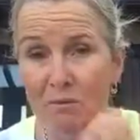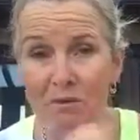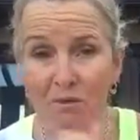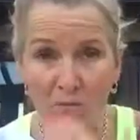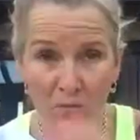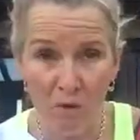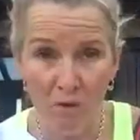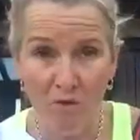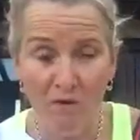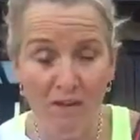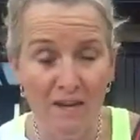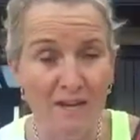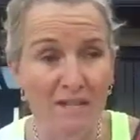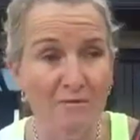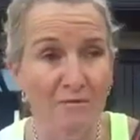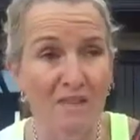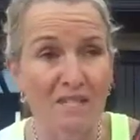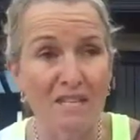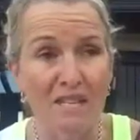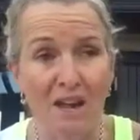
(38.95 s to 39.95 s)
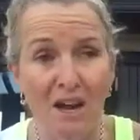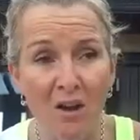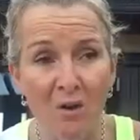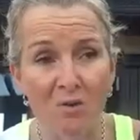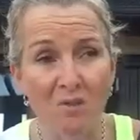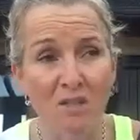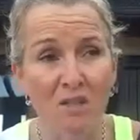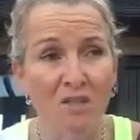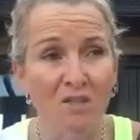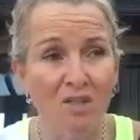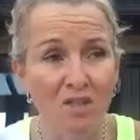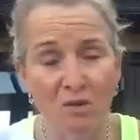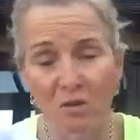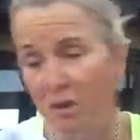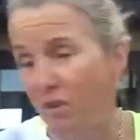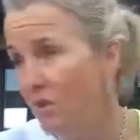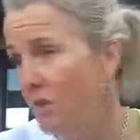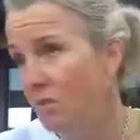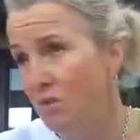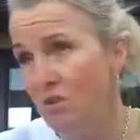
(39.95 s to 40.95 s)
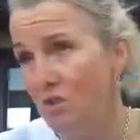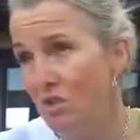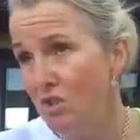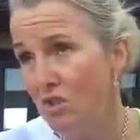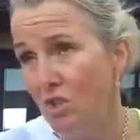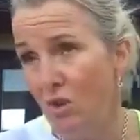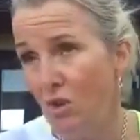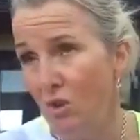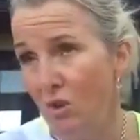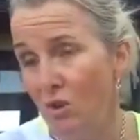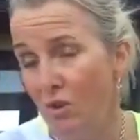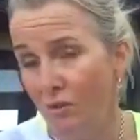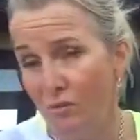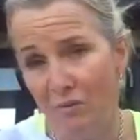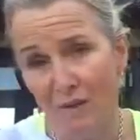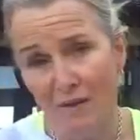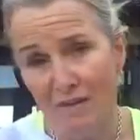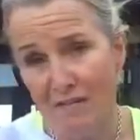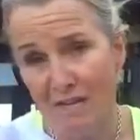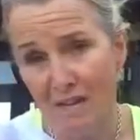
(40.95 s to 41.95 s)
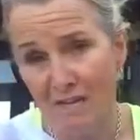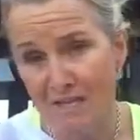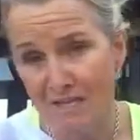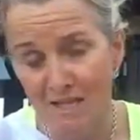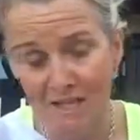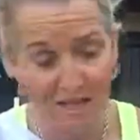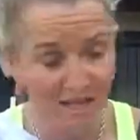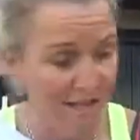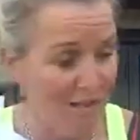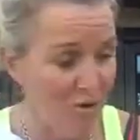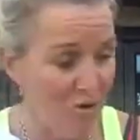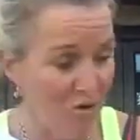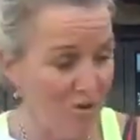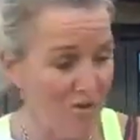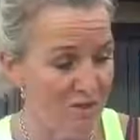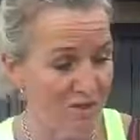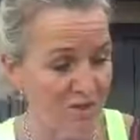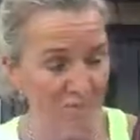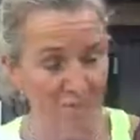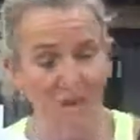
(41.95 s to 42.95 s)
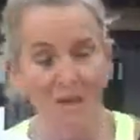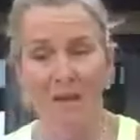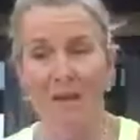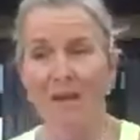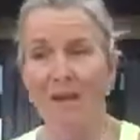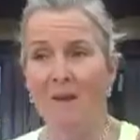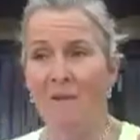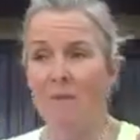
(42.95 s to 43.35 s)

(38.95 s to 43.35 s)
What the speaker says: but one of these videos, and you know what, you were just all fantastically awesome.